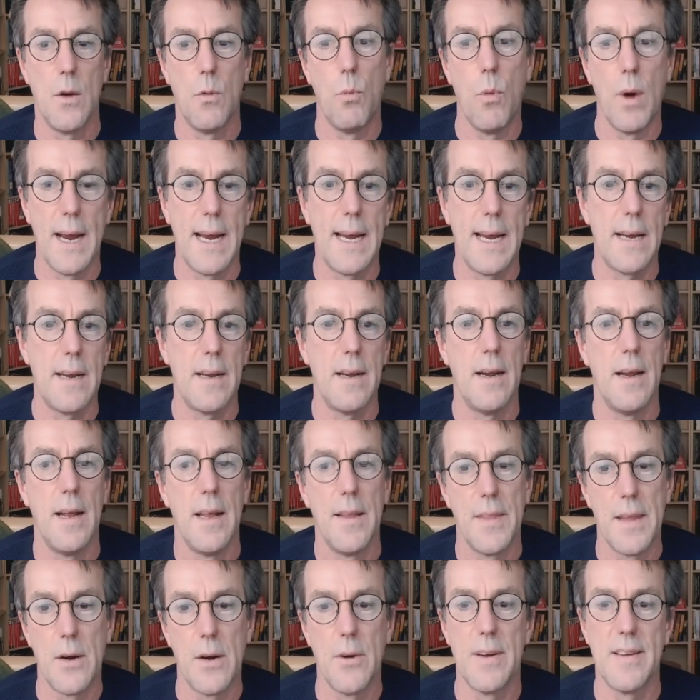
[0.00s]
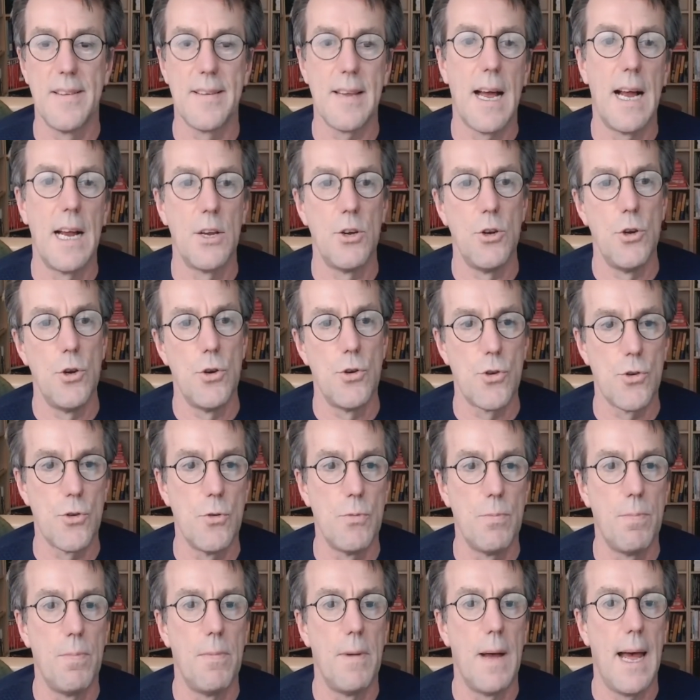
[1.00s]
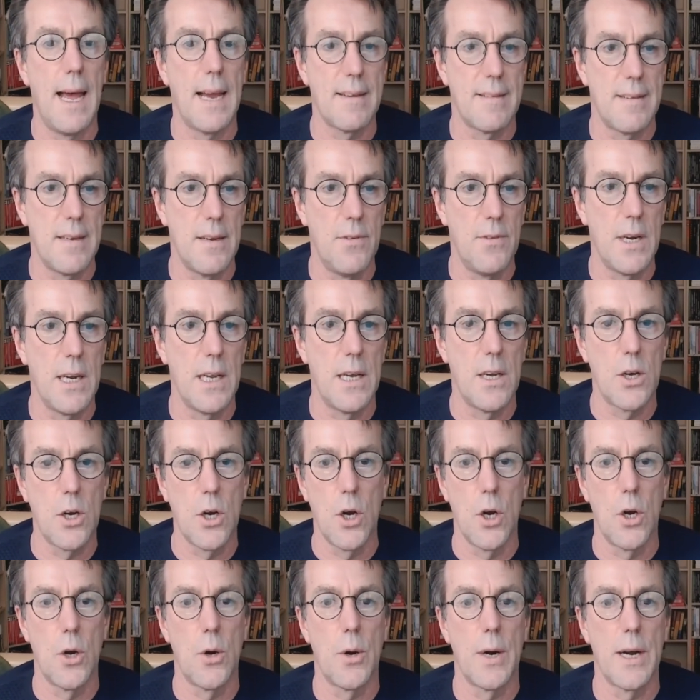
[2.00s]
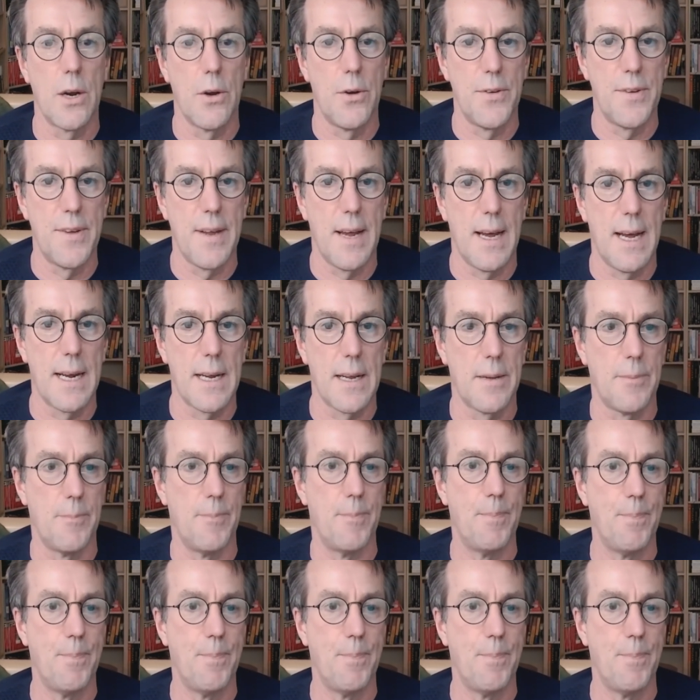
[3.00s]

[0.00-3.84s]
when there is unusual activity occurring on data.